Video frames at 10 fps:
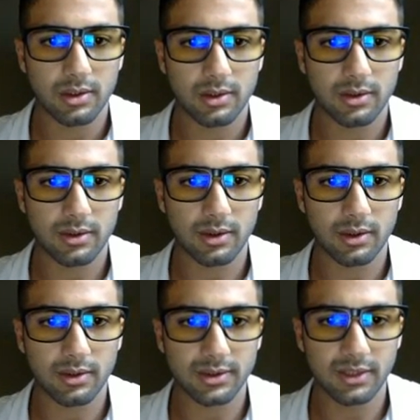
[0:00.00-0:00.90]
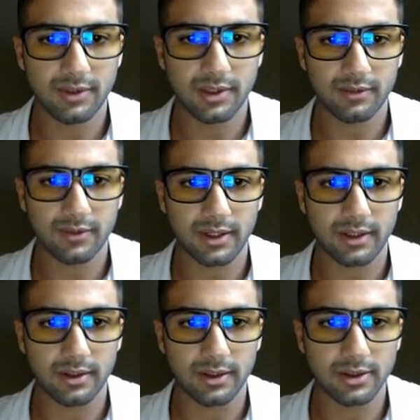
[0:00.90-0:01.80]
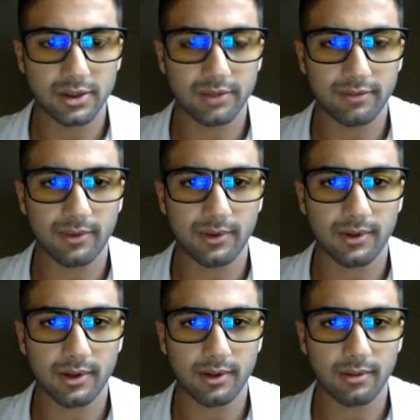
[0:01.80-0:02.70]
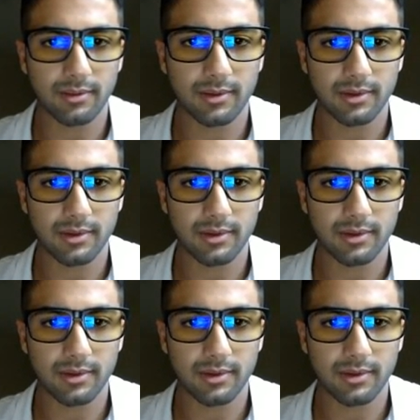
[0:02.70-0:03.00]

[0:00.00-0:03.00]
So see if you can find a leadership forum.